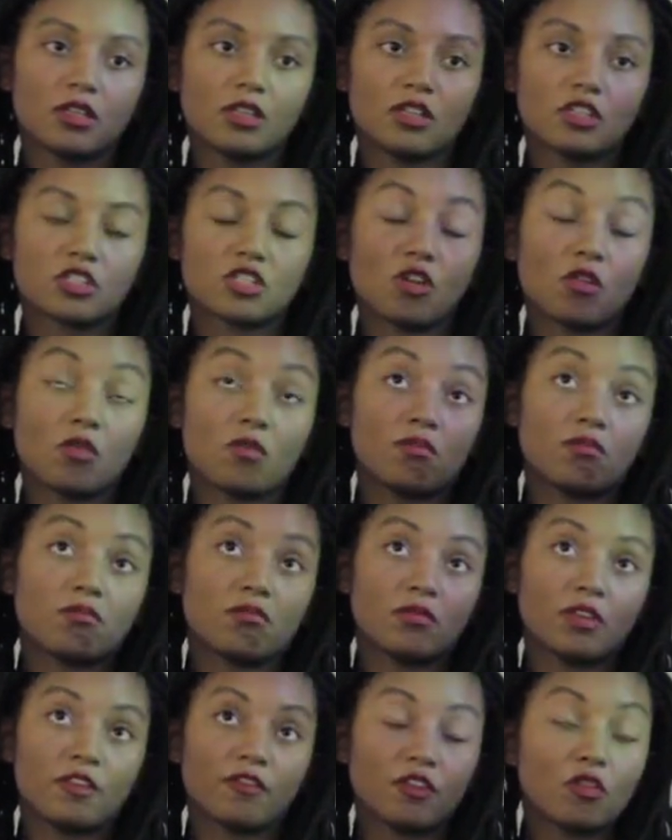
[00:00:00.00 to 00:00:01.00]

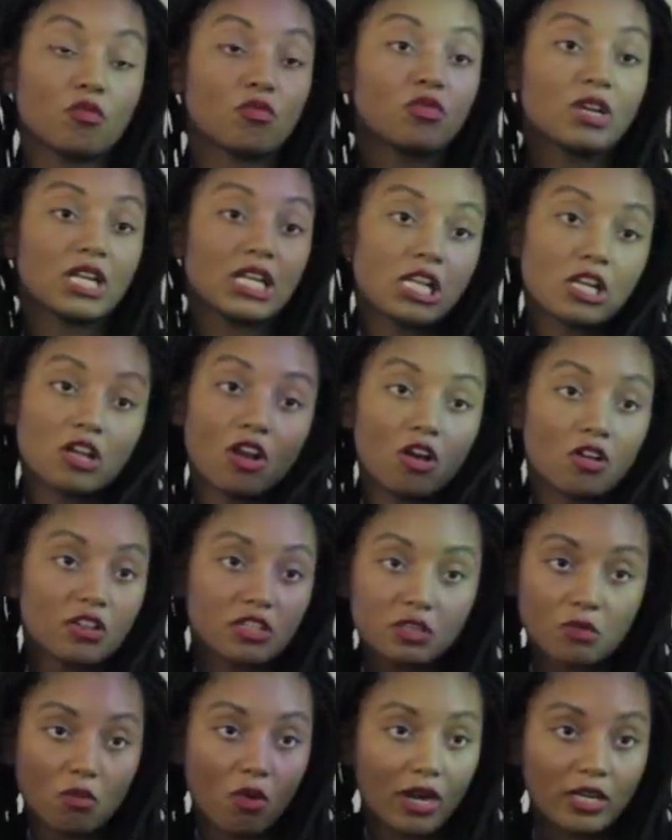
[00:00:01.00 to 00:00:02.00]
So if you're really
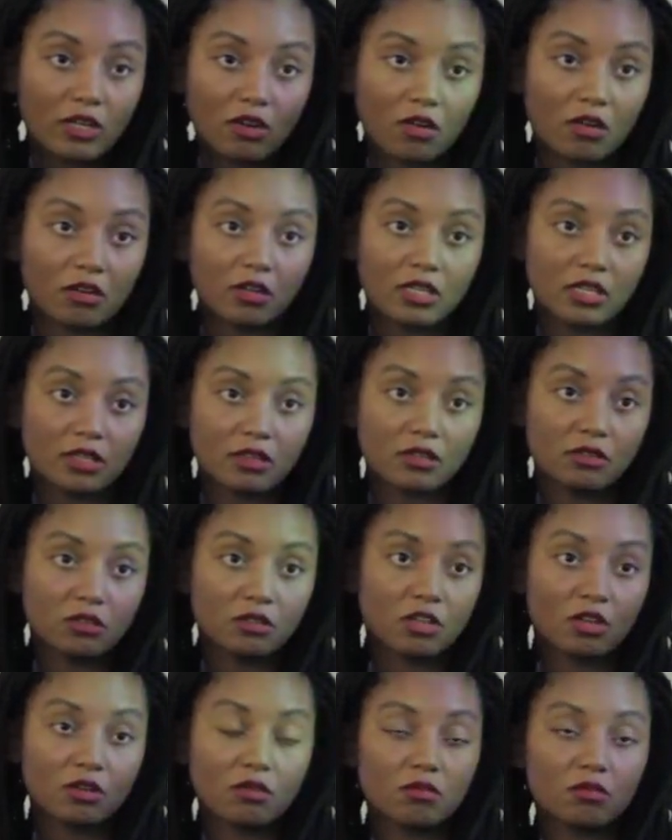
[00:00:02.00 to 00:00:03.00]
lost, why not?
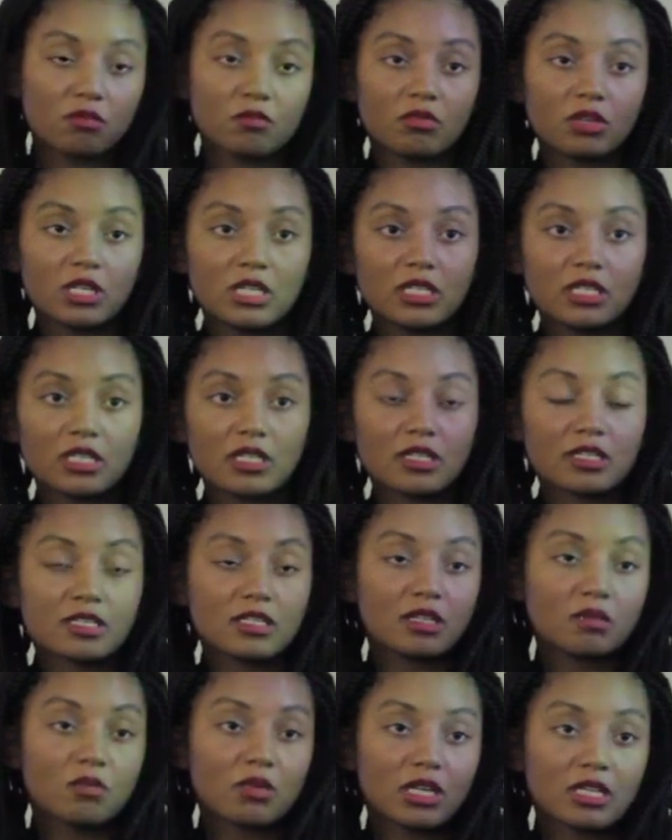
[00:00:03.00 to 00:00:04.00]
You can read it and
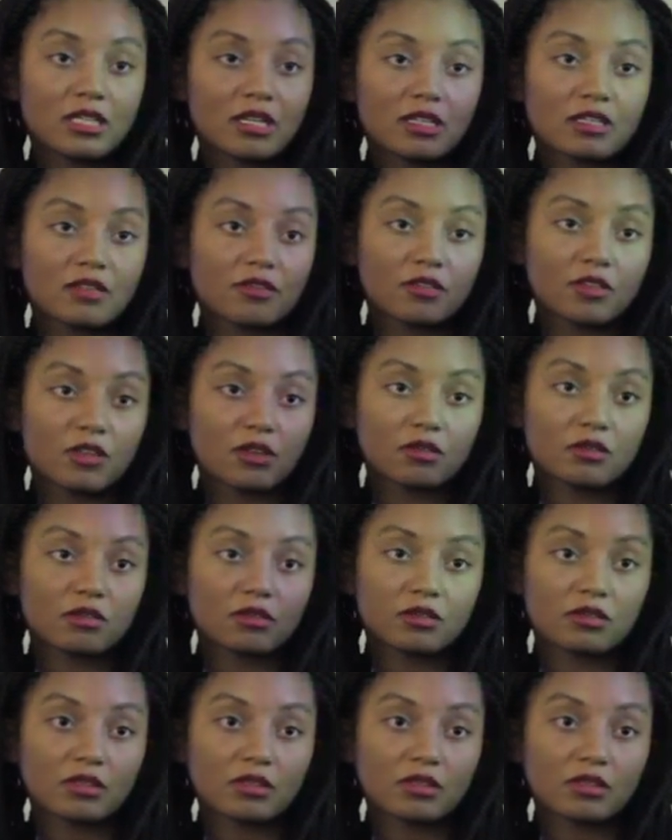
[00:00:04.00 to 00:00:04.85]
see what it does for you.